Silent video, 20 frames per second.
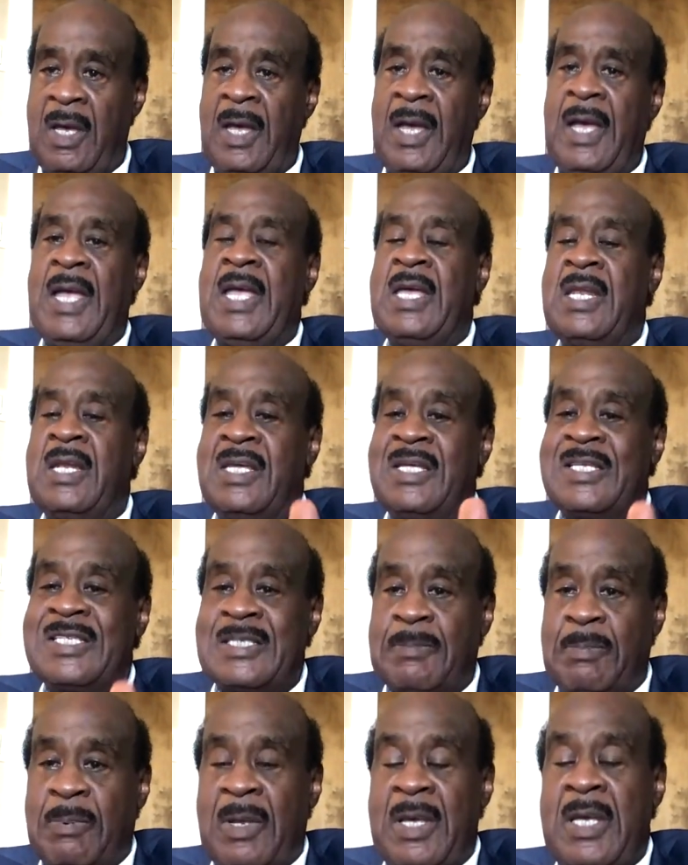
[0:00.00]
and
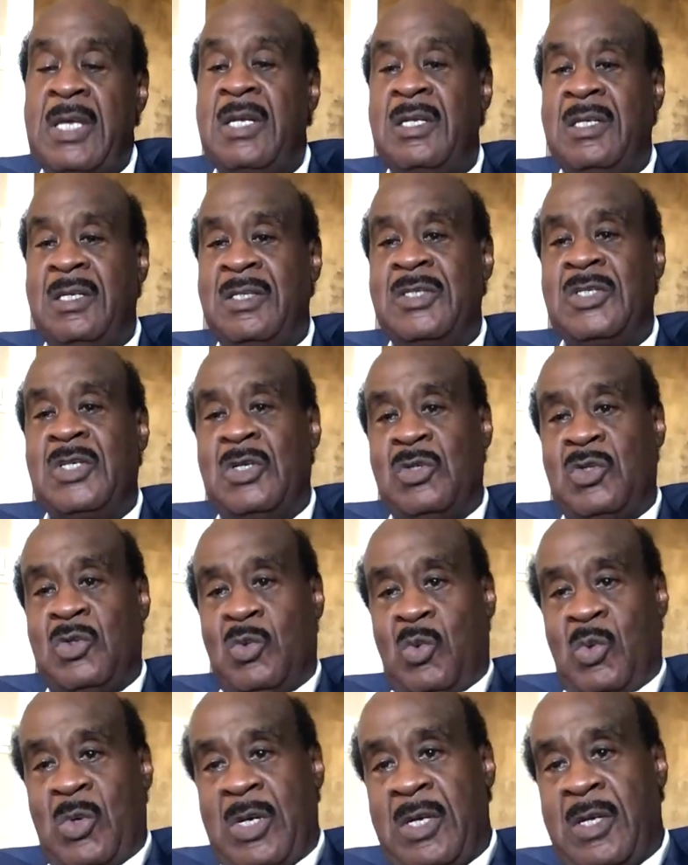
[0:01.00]
explain it in such a
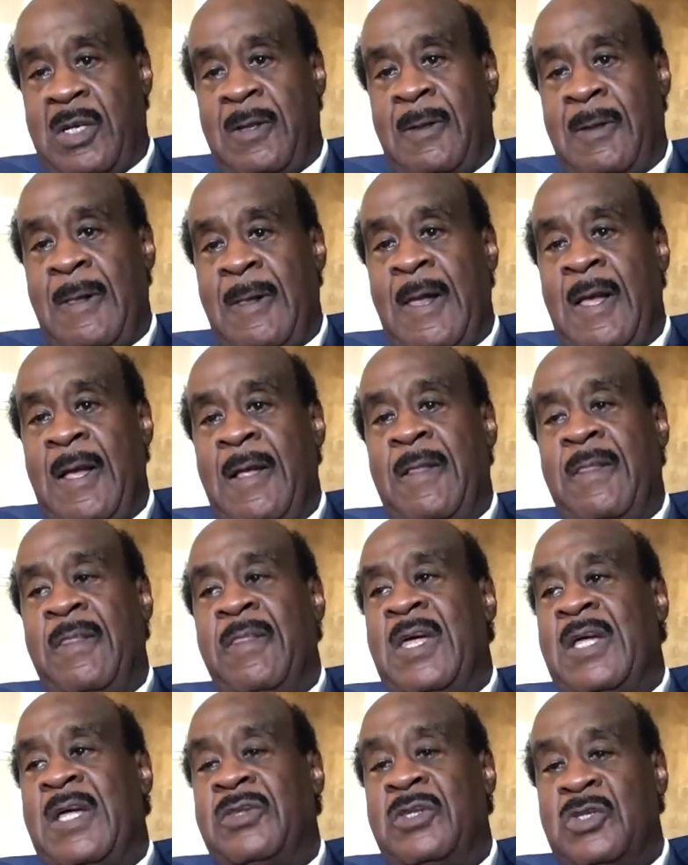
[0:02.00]
way
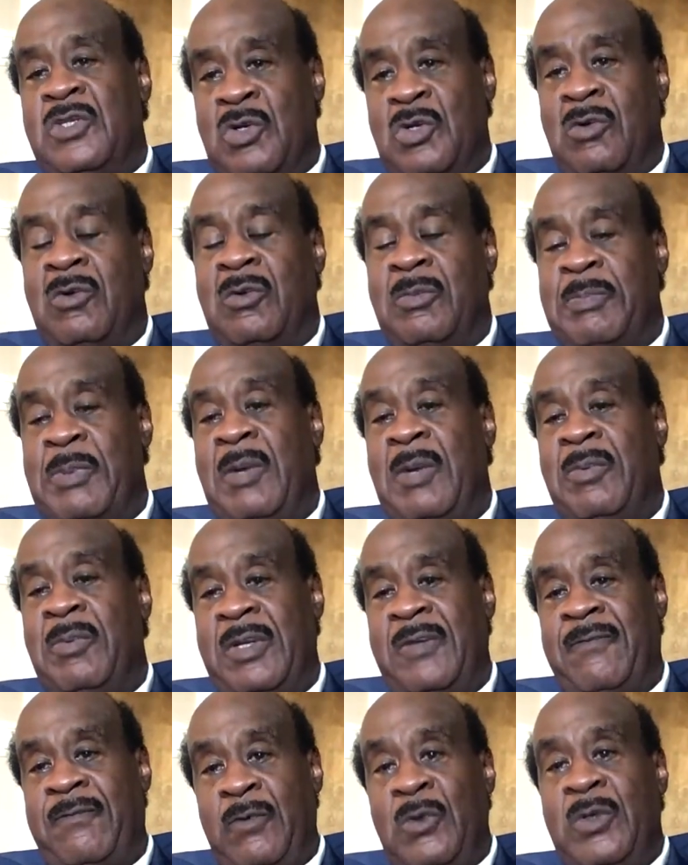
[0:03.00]
that the general
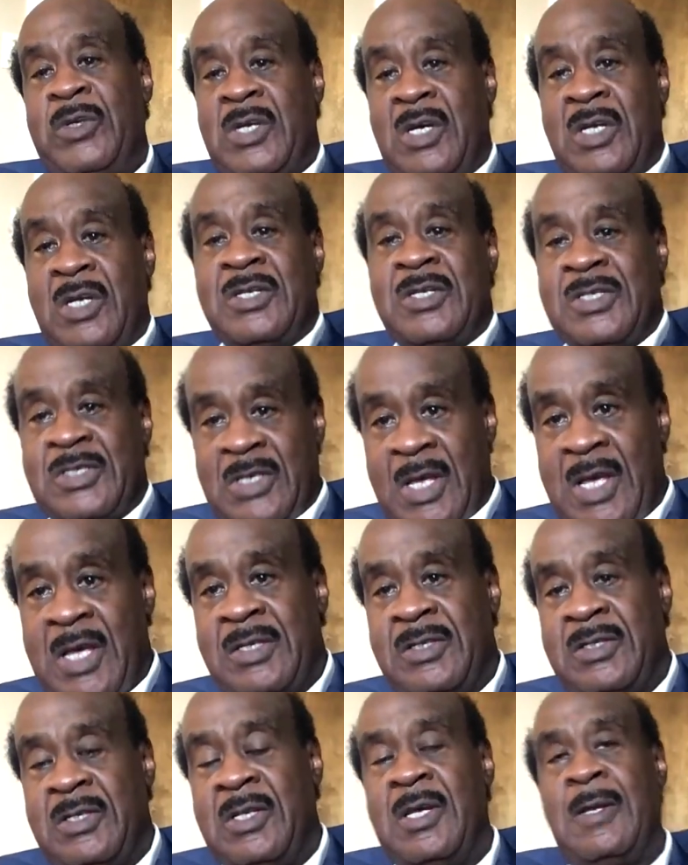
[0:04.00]
public fully
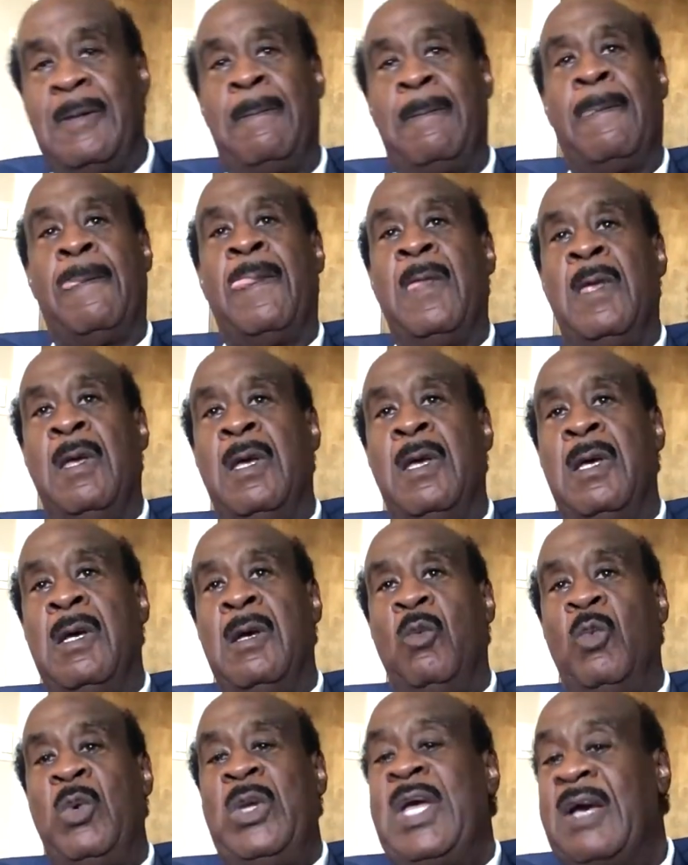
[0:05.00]
understands that.
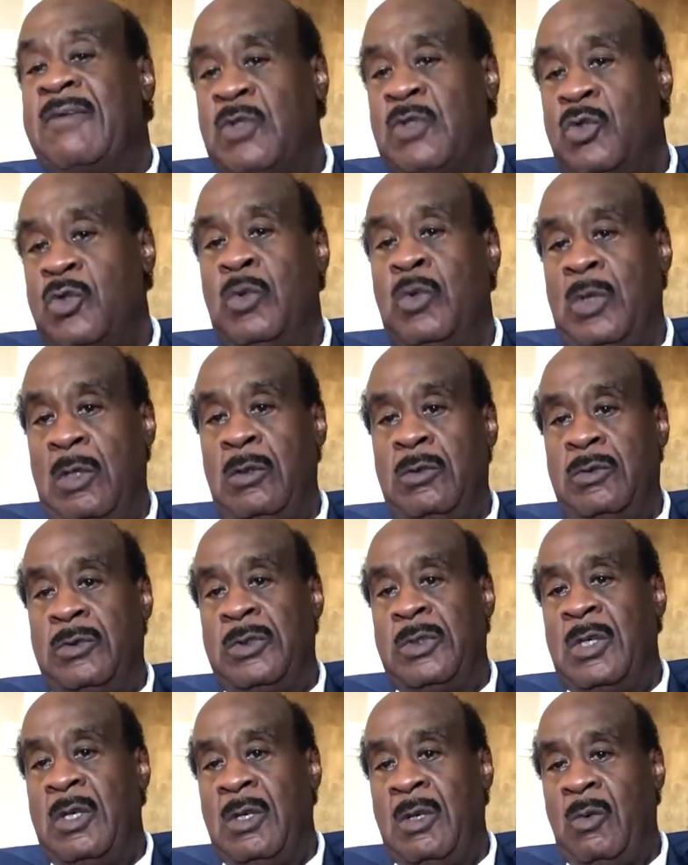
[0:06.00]
We have two roles.
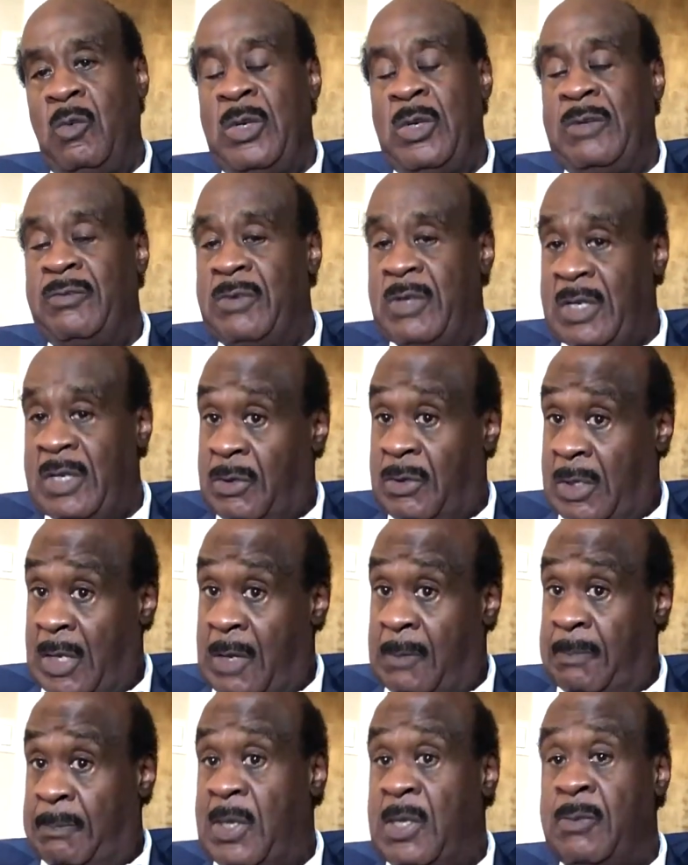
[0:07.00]
We have to
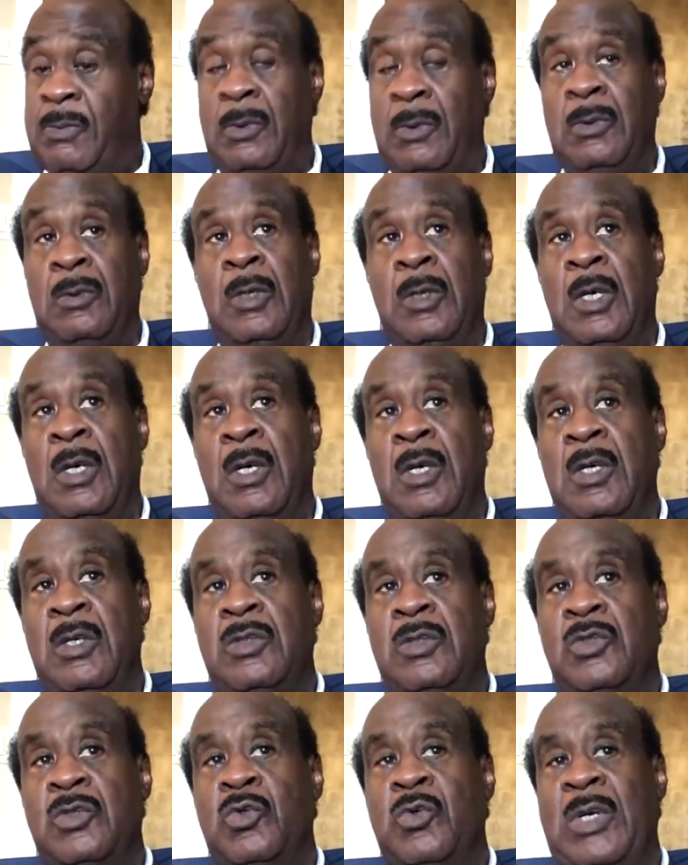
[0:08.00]
educate people
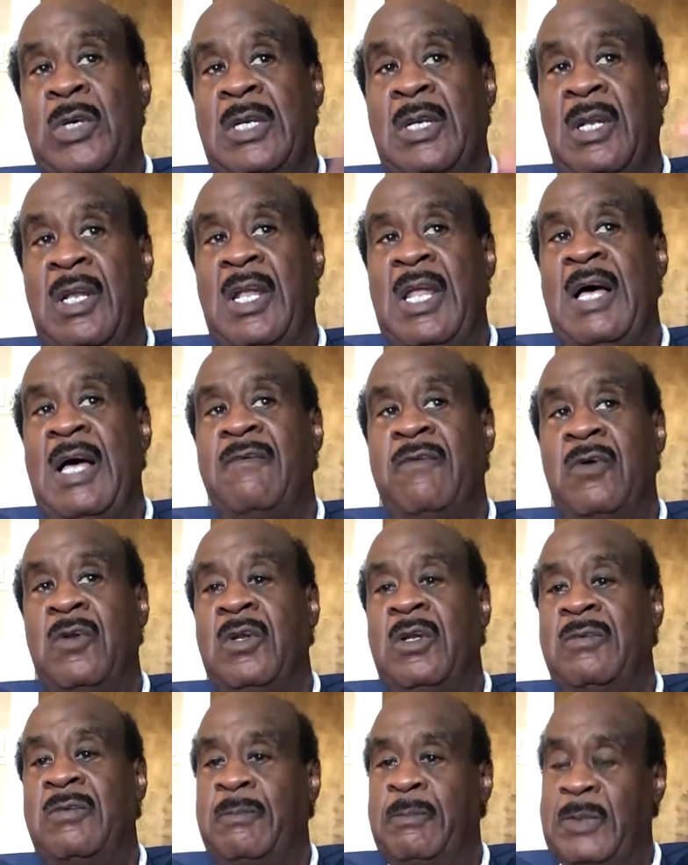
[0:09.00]
to a
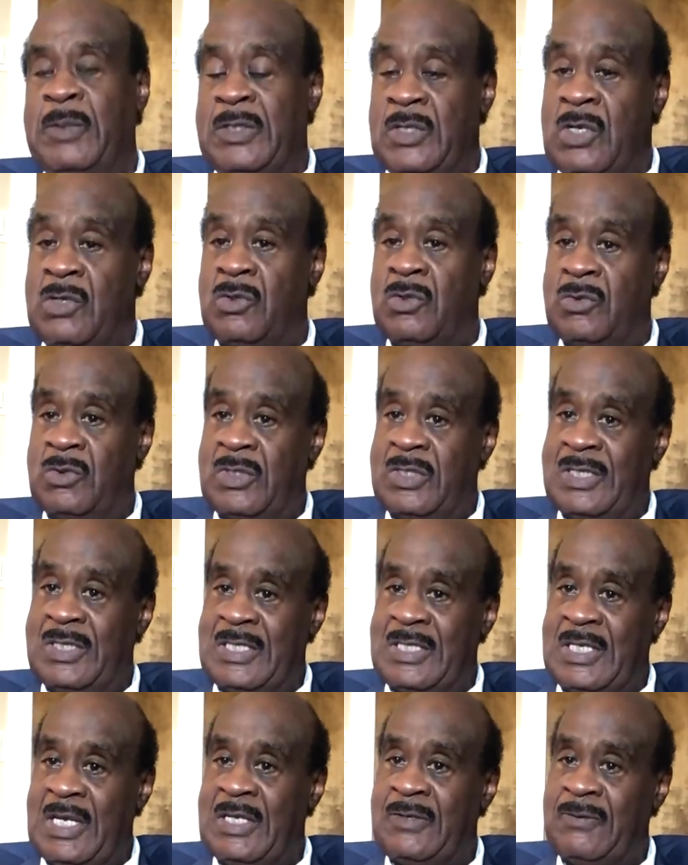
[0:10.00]
level of potential
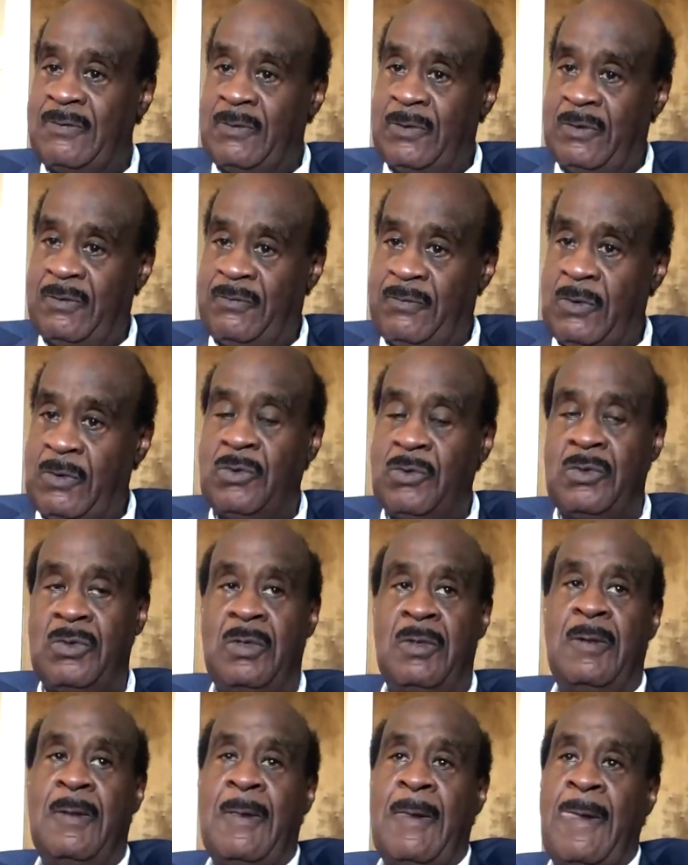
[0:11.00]
success for the
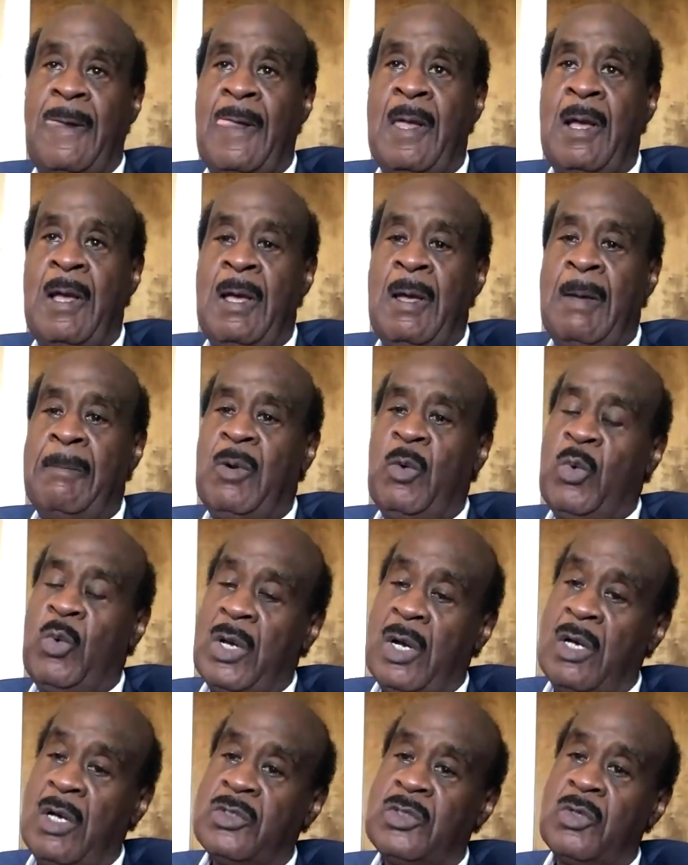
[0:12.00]
future, but we
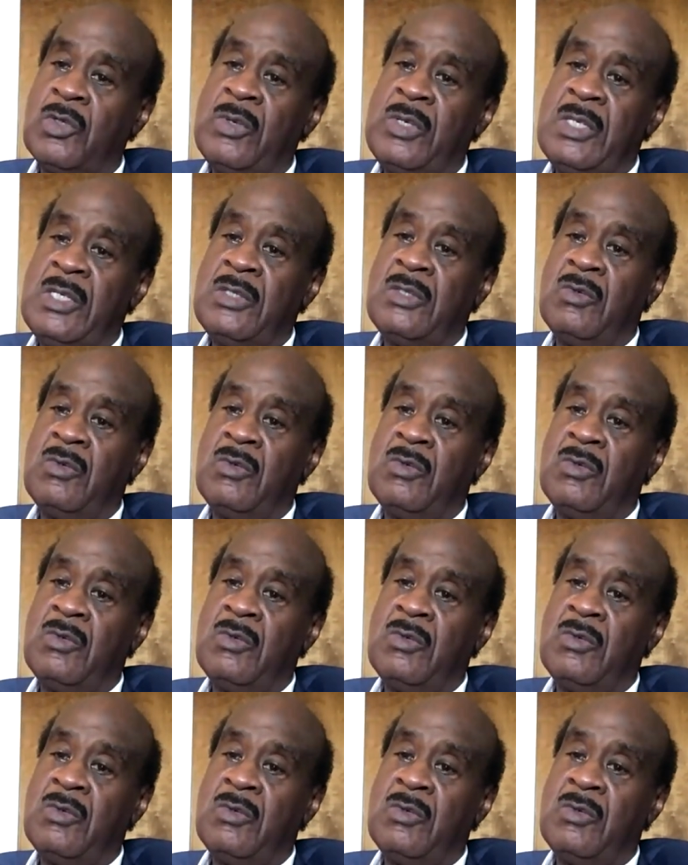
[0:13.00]
also need to